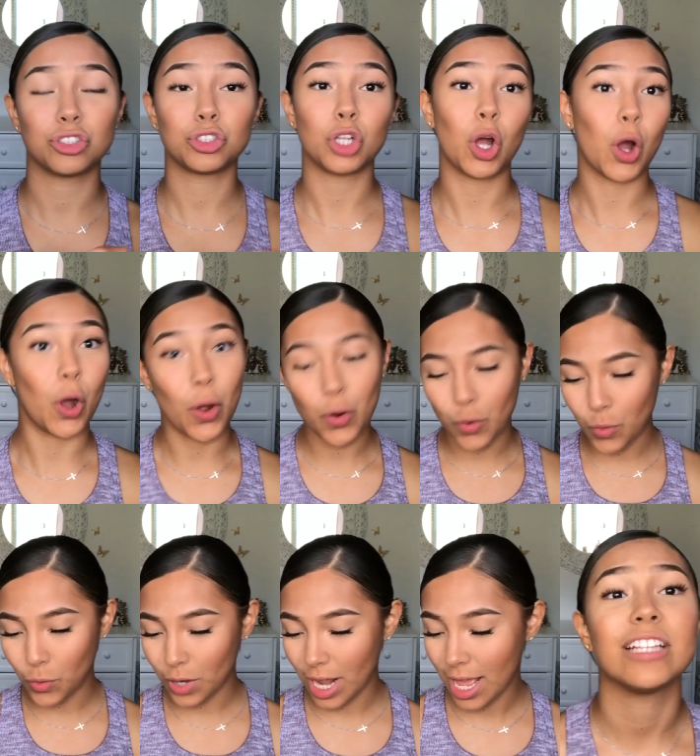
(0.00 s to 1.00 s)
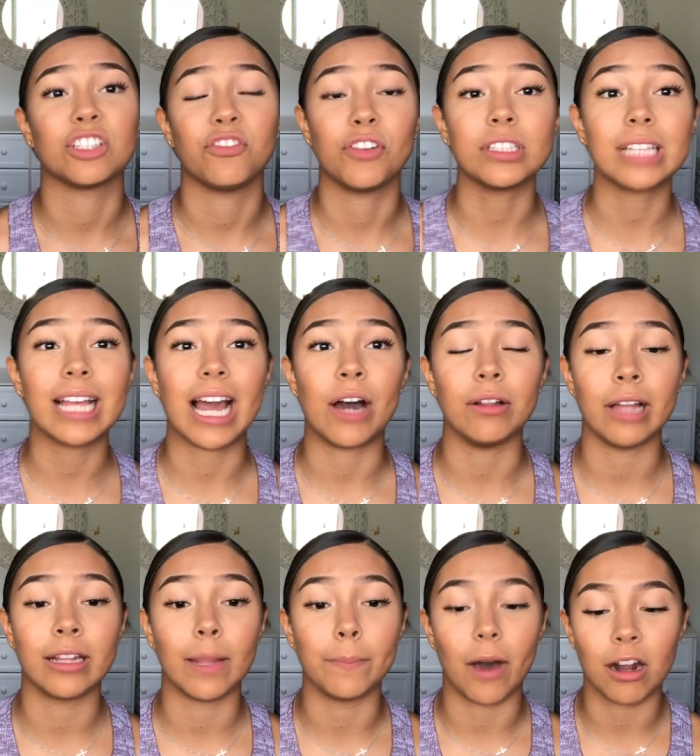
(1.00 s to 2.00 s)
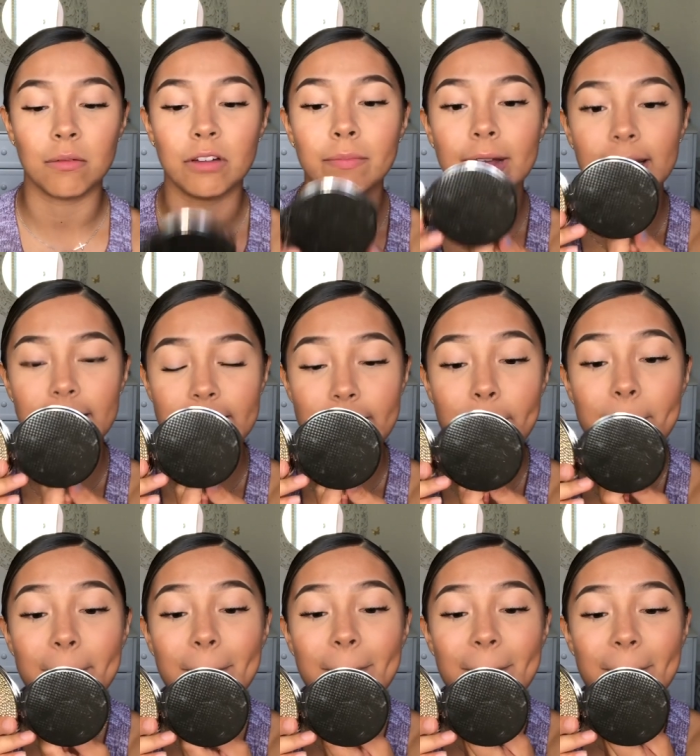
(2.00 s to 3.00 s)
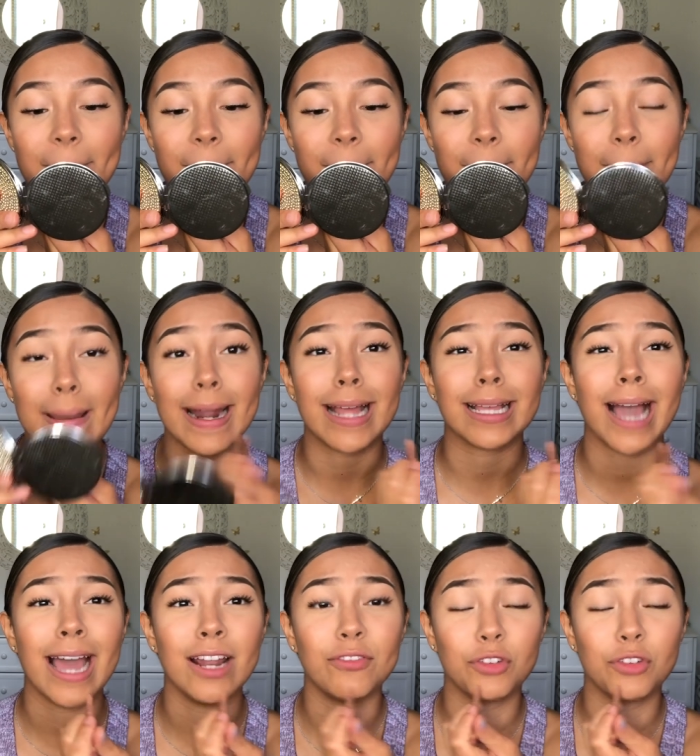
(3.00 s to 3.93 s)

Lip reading: tone. So first I outline the bottom of my lip and I kind of